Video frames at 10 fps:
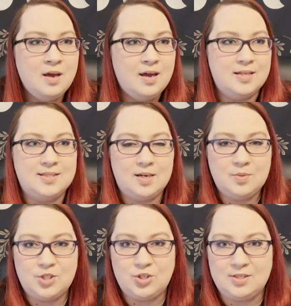Instead, it
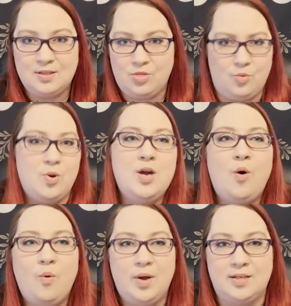was just 3
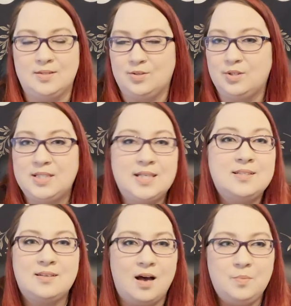coins or
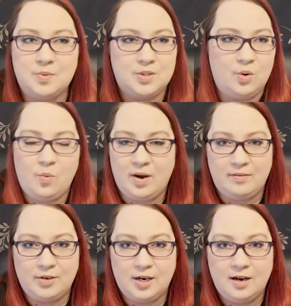6 cups or
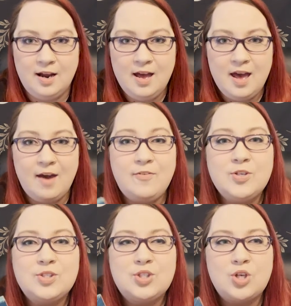whatever. It
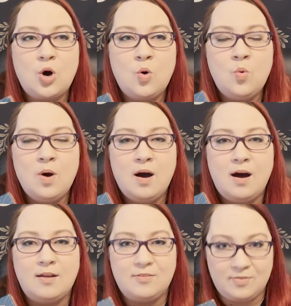felt so
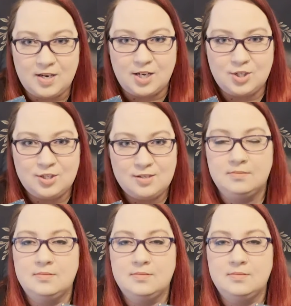unfinished.